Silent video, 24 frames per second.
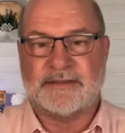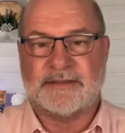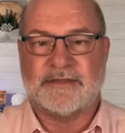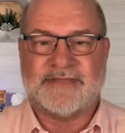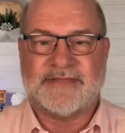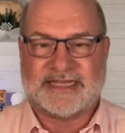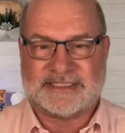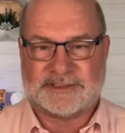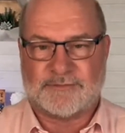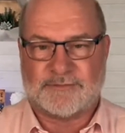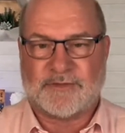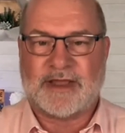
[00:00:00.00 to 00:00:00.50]

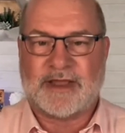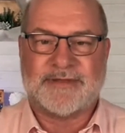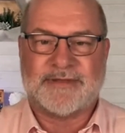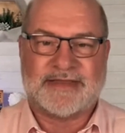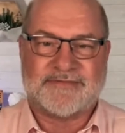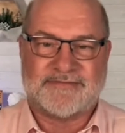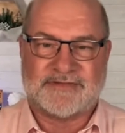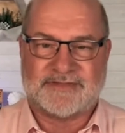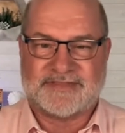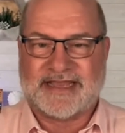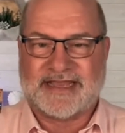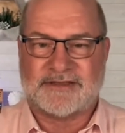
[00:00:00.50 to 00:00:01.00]
That's why we have
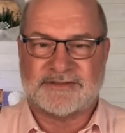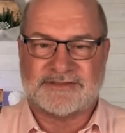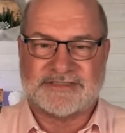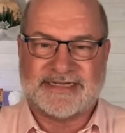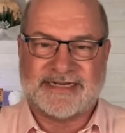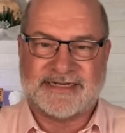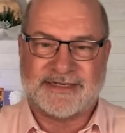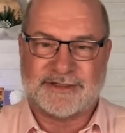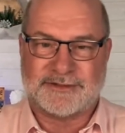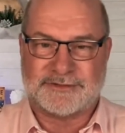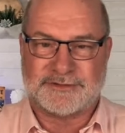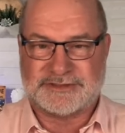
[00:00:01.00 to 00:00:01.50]

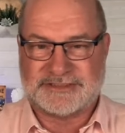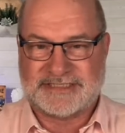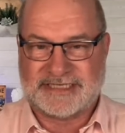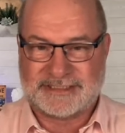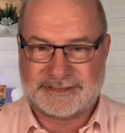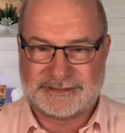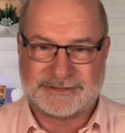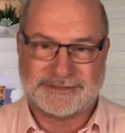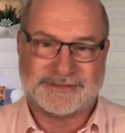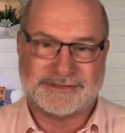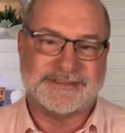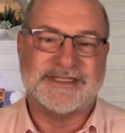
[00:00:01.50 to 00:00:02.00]
1,800
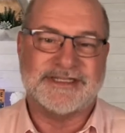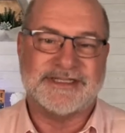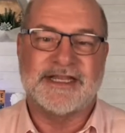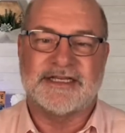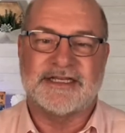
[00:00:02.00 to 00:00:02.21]
sessions,